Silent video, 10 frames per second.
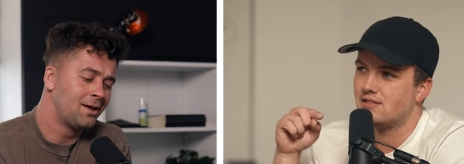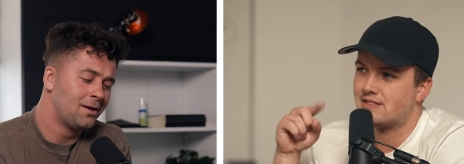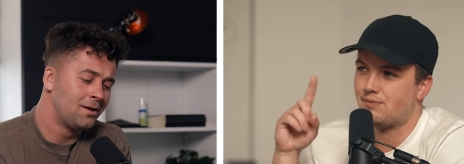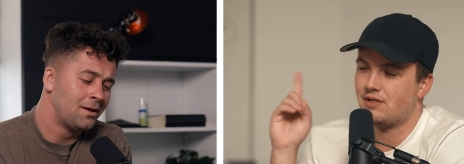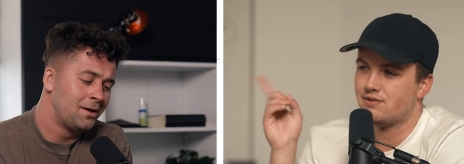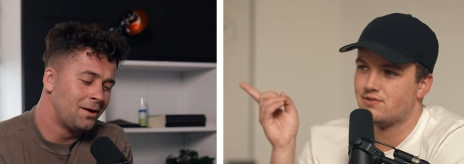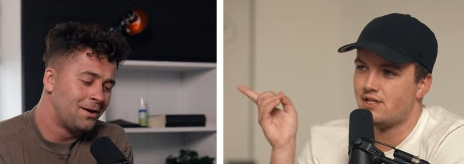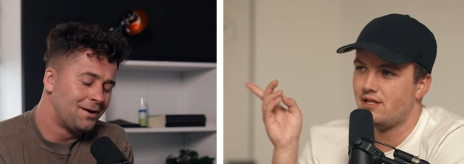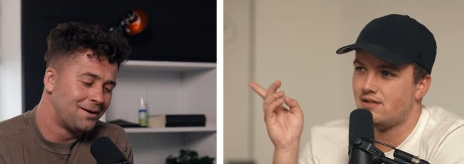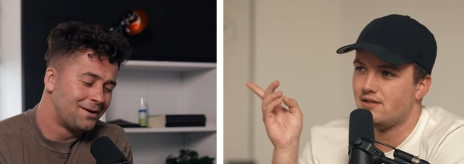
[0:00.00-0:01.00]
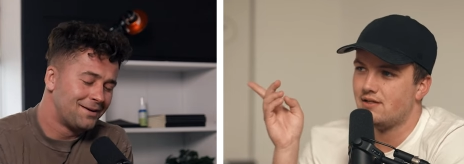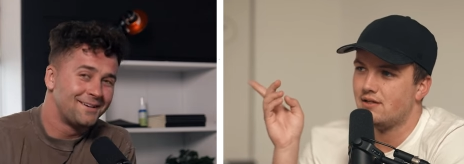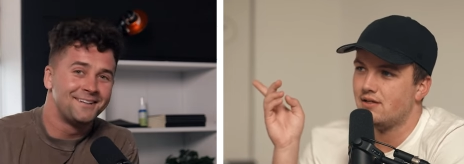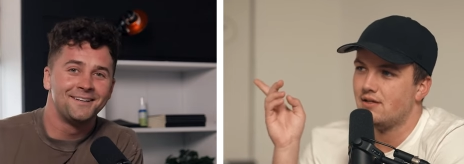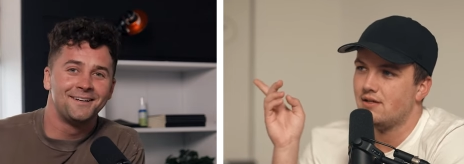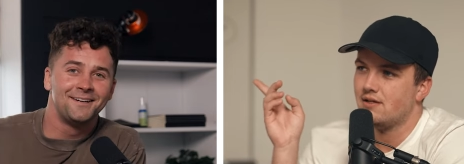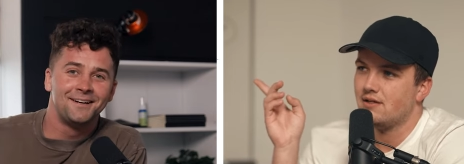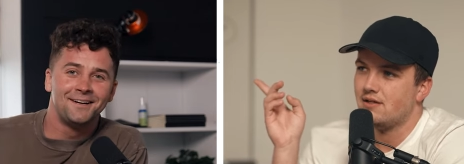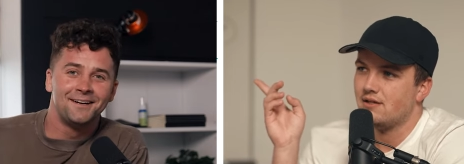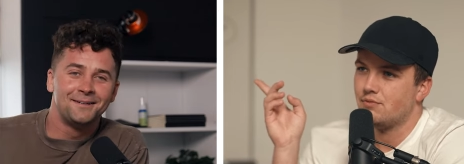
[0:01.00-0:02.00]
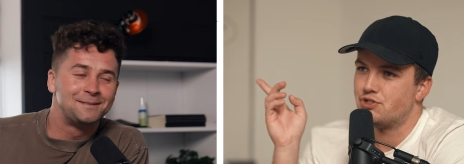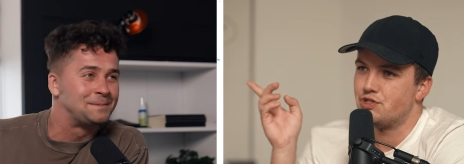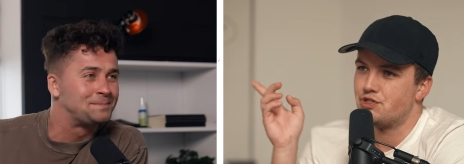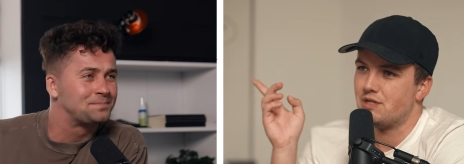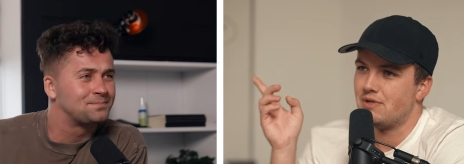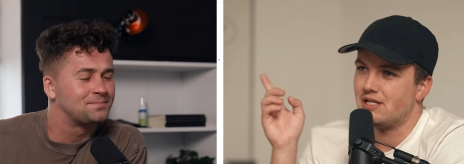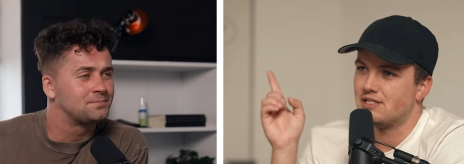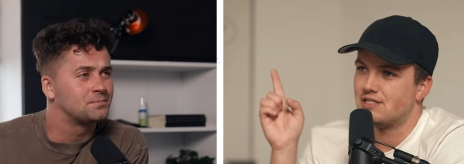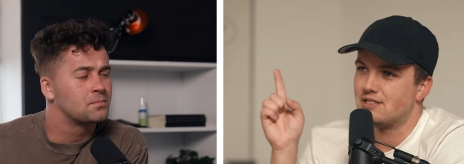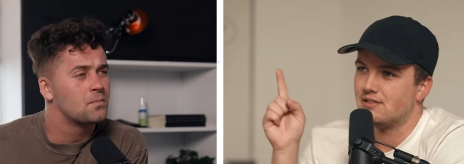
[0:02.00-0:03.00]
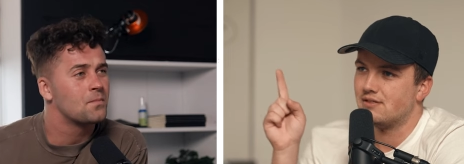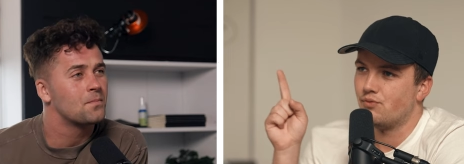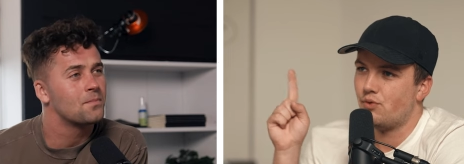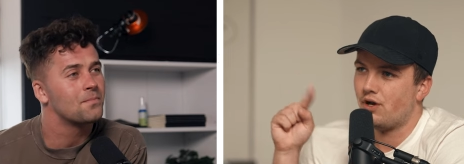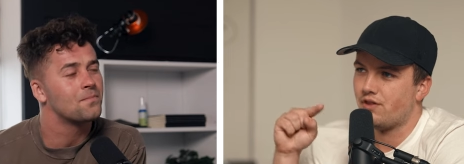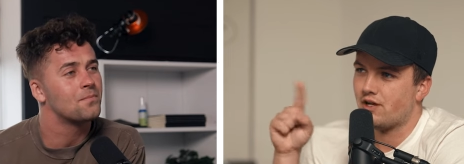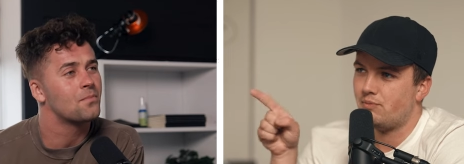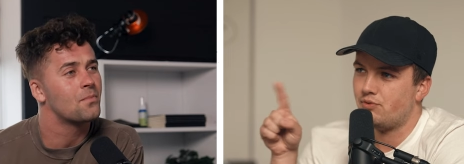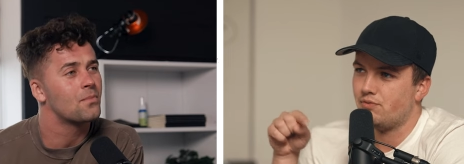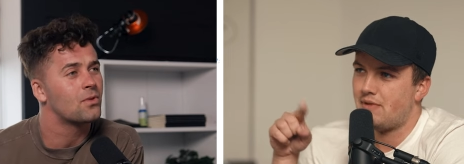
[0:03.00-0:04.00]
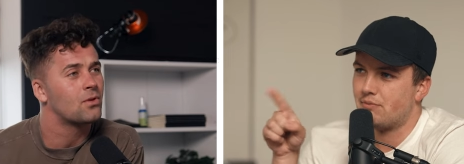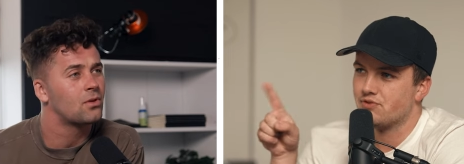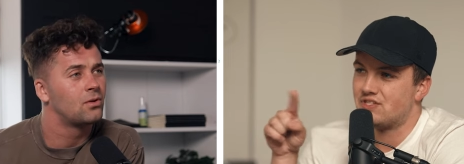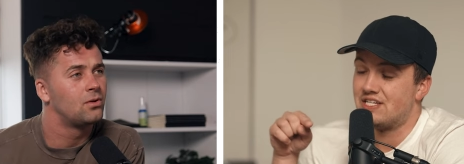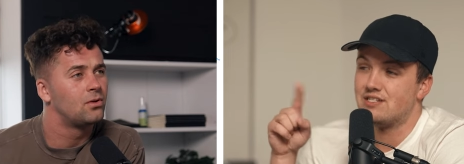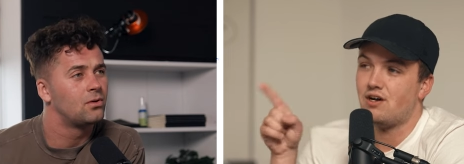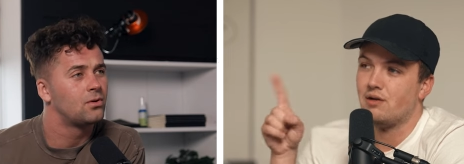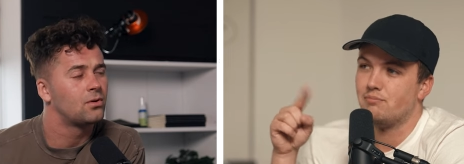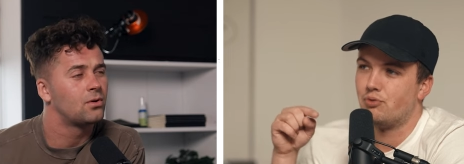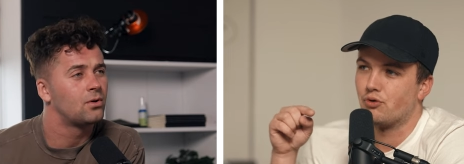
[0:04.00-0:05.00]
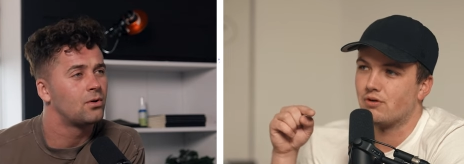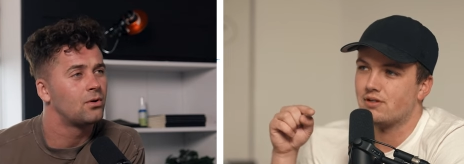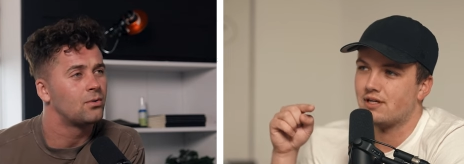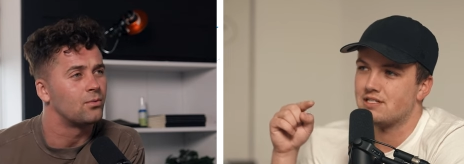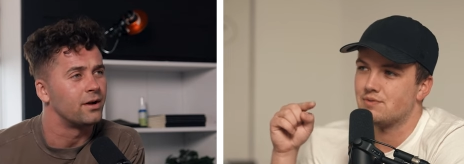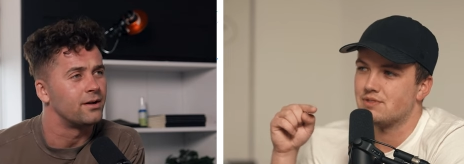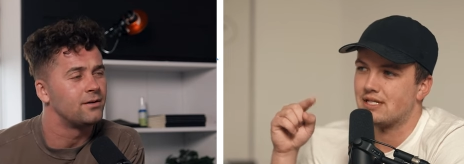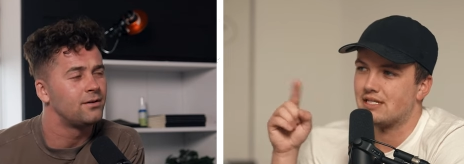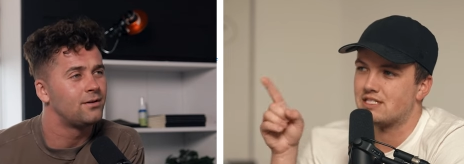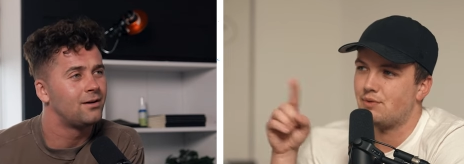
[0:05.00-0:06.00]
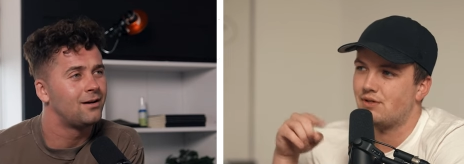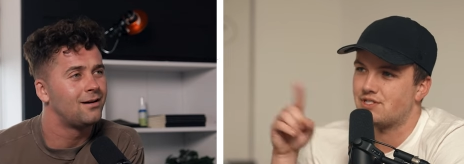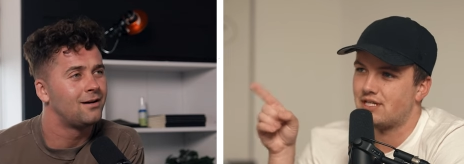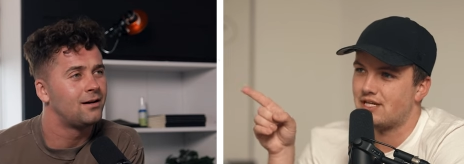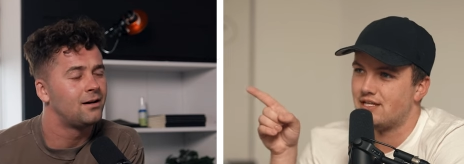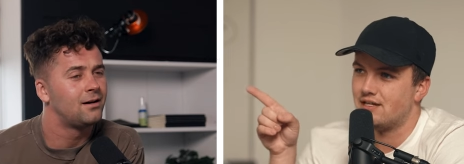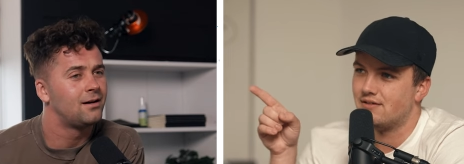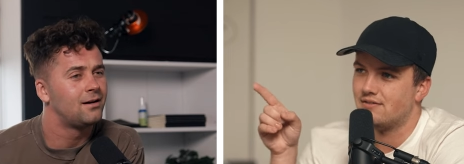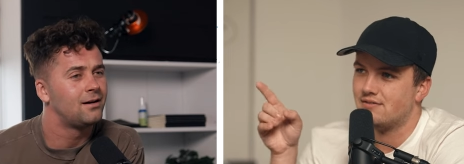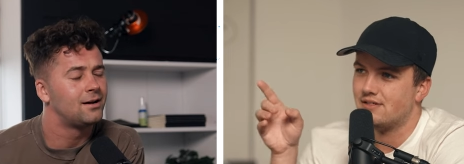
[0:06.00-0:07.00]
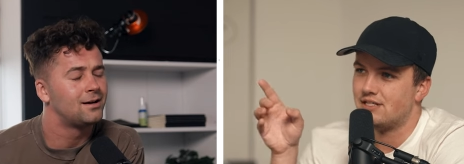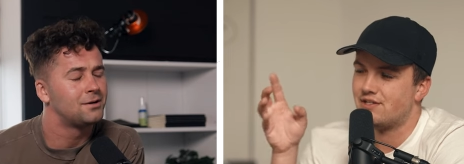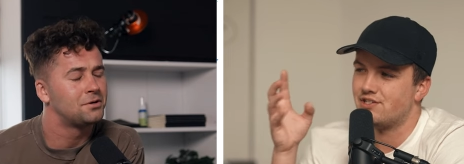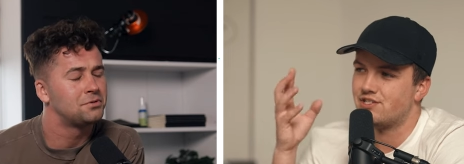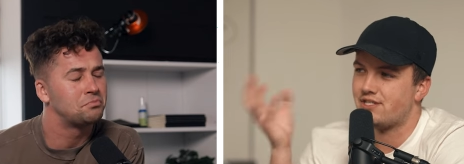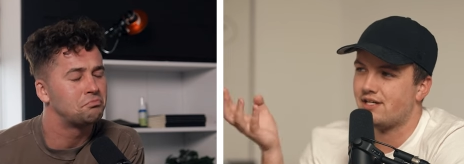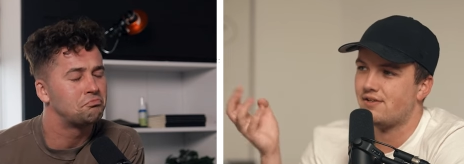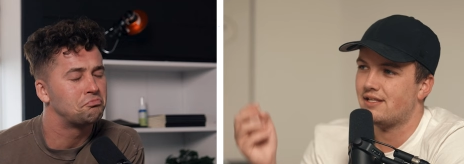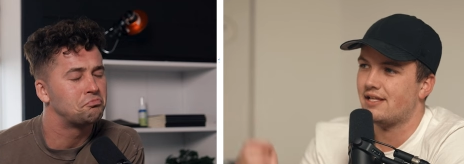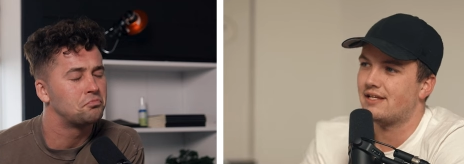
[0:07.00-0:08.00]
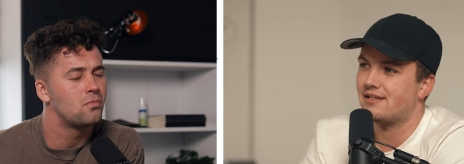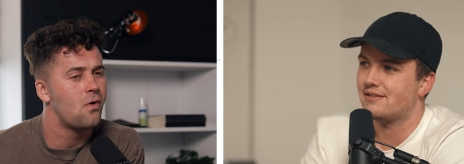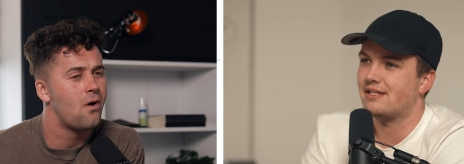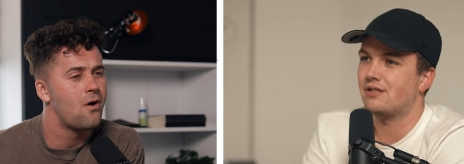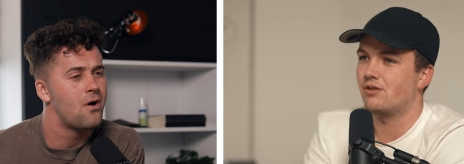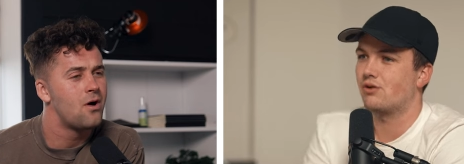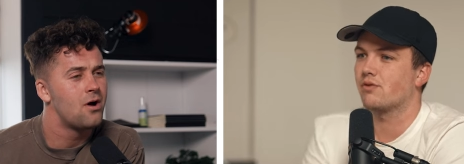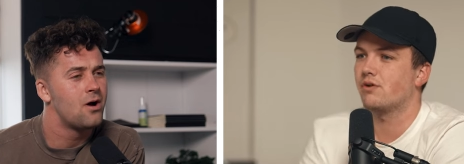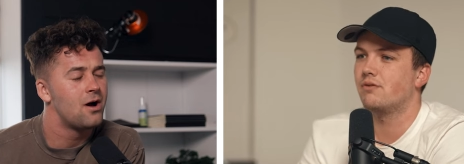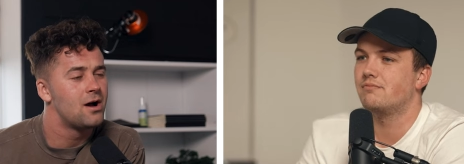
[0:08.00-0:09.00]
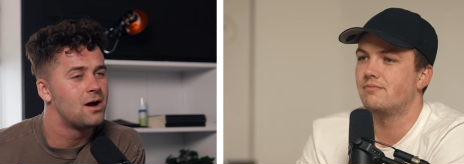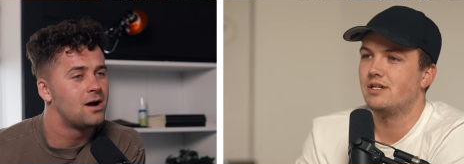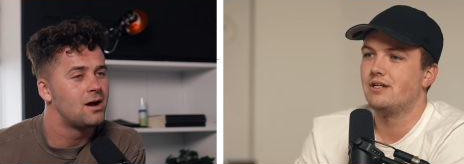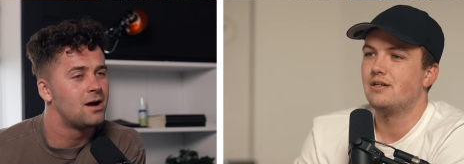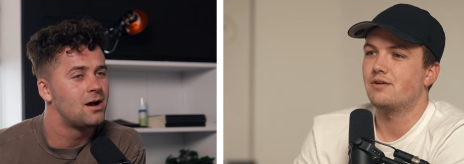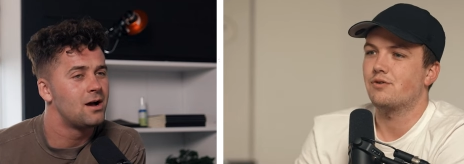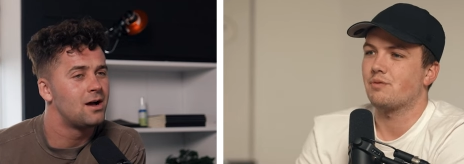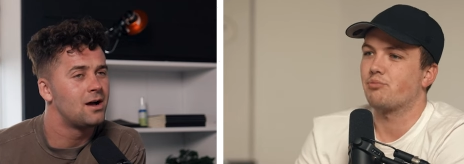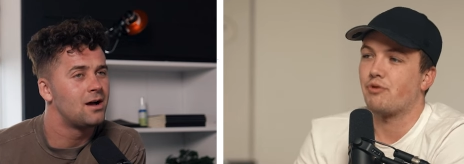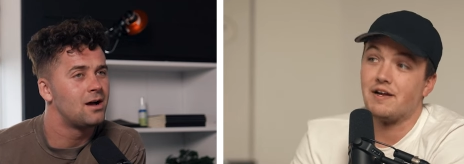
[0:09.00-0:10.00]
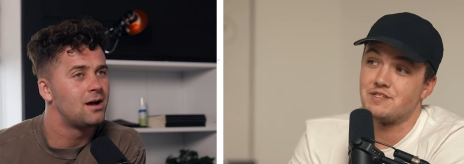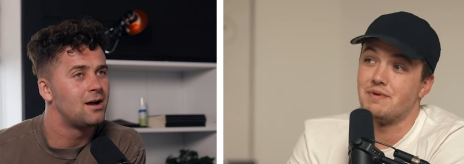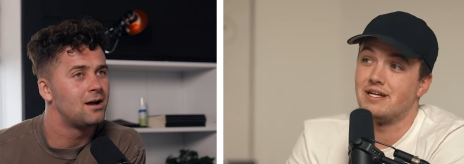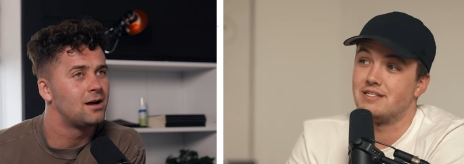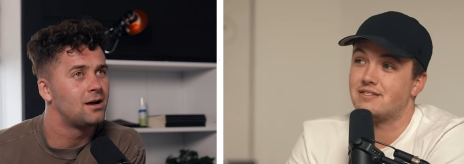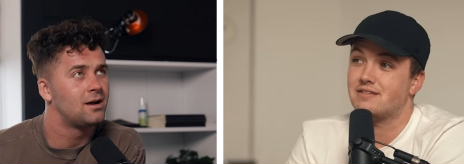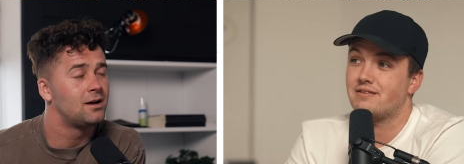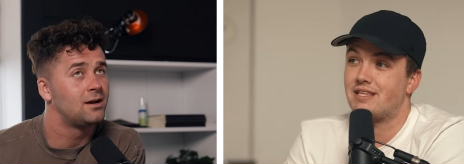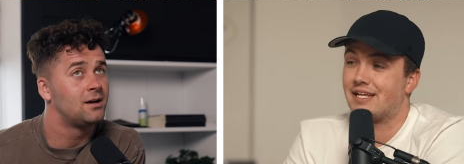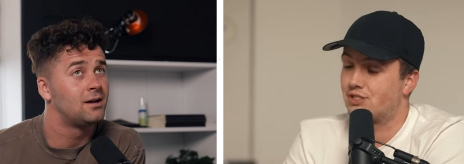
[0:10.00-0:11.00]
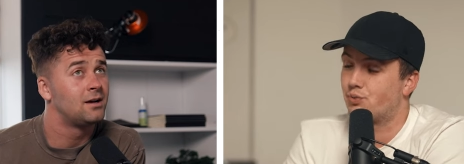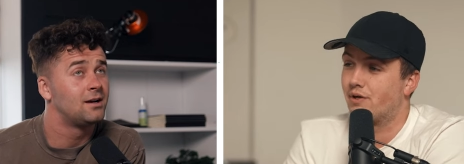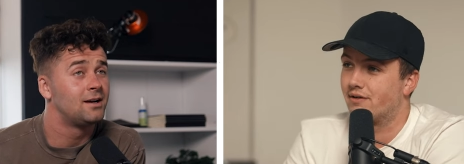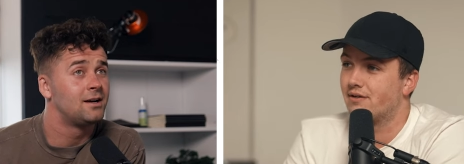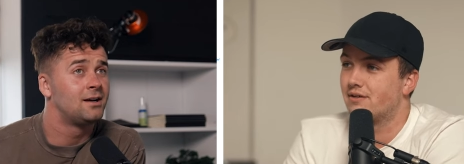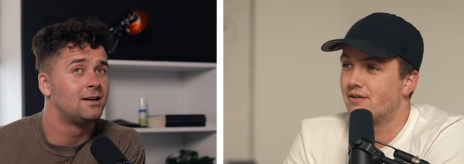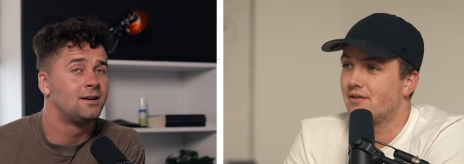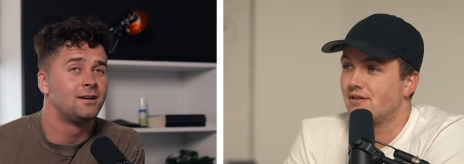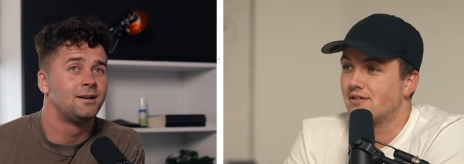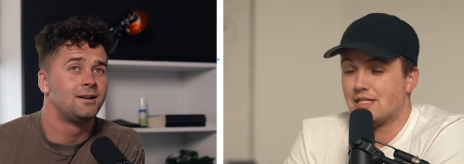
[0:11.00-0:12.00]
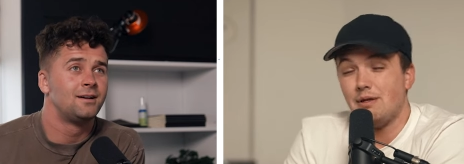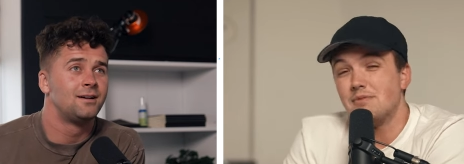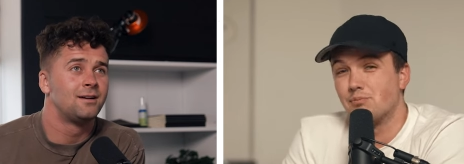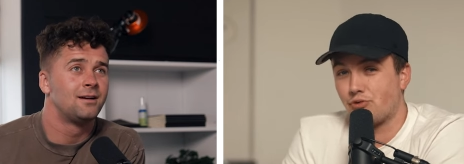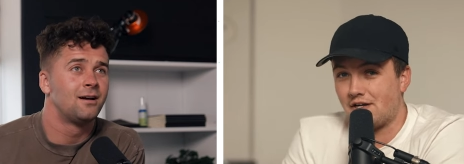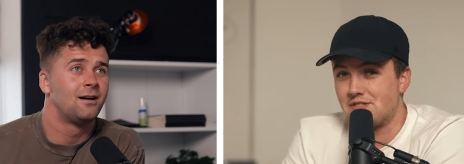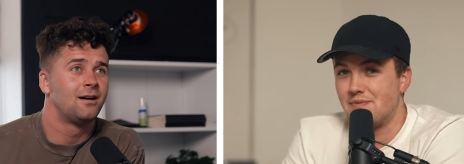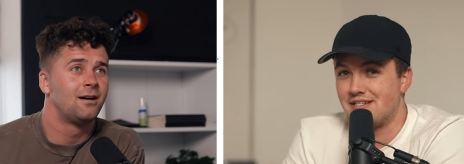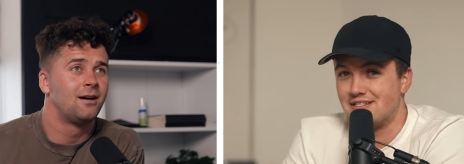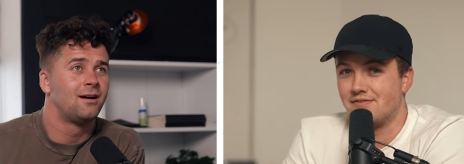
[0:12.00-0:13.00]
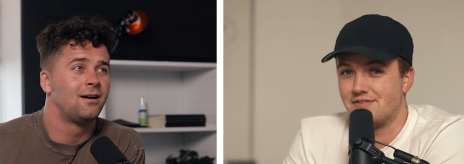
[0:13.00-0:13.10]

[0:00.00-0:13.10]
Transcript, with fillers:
Speaker 1: someone else did it, which usually means one of the couple members isn't on board because it was like someone else's idea, and you can just tell that like either the groom or the bridesmaids think it's weird. Sometimes the bridesmaids and the